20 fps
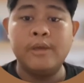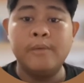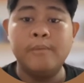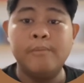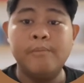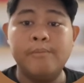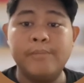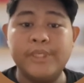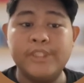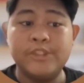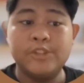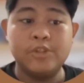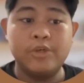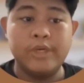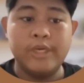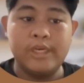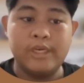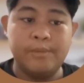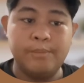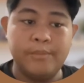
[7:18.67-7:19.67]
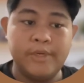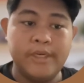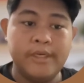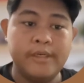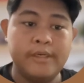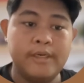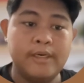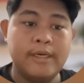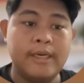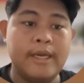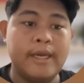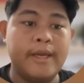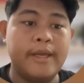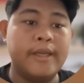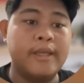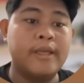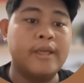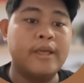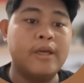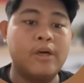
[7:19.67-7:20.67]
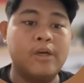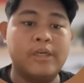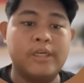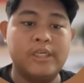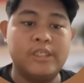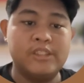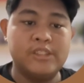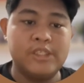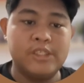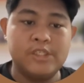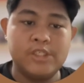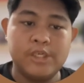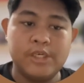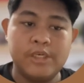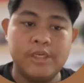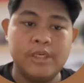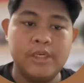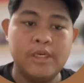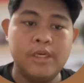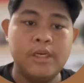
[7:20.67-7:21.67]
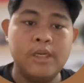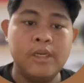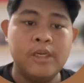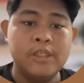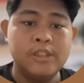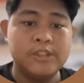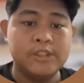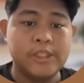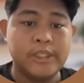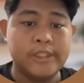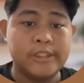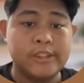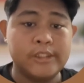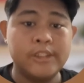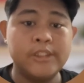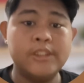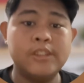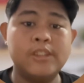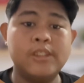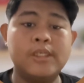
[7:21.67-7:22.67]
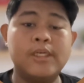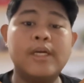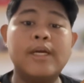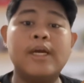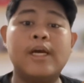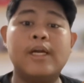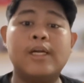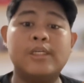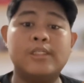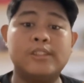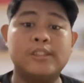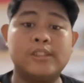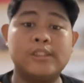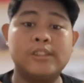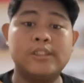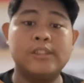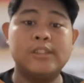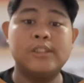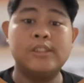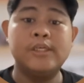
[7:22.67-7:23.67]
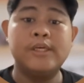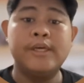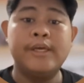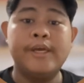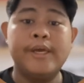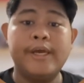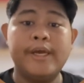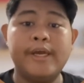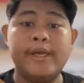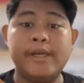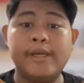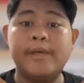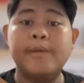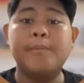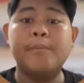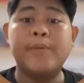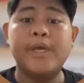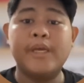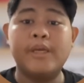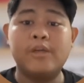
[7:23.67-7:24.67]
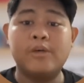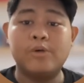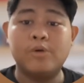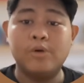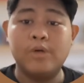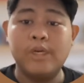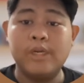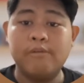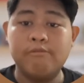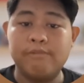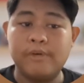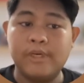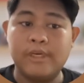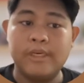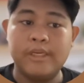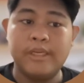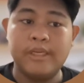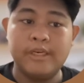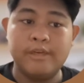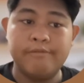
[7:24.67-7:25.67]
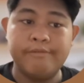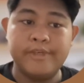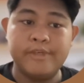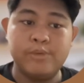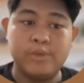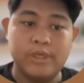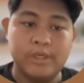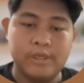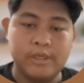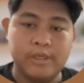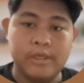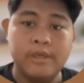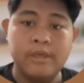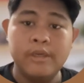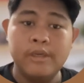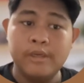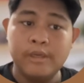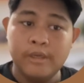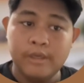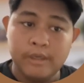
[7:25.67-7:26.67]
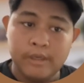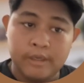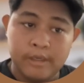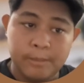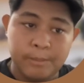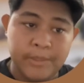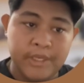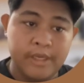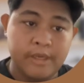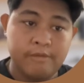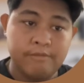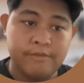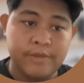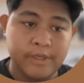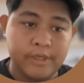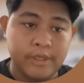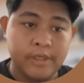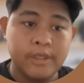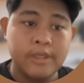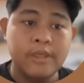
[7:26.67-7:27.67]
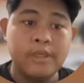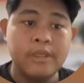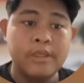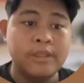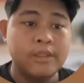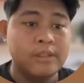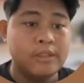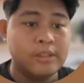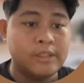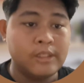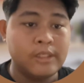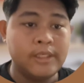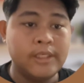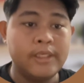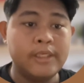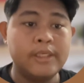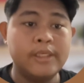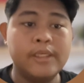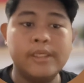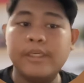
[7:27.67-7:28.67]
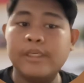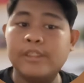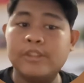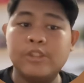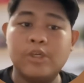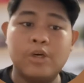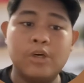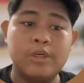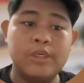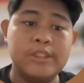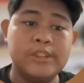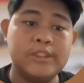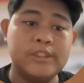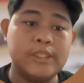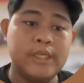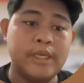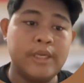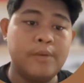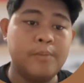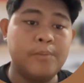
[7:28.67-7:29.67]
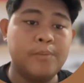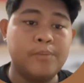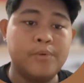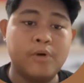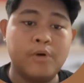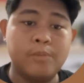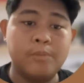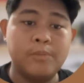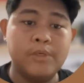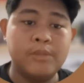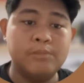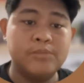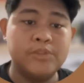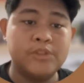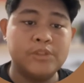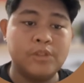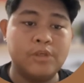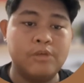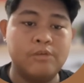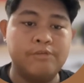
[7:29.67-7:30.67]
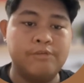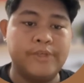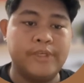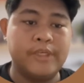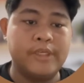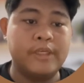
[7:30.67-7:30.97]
meso element like organizational structure, culture, and micro level individual behavior. Third is holistic problem solving.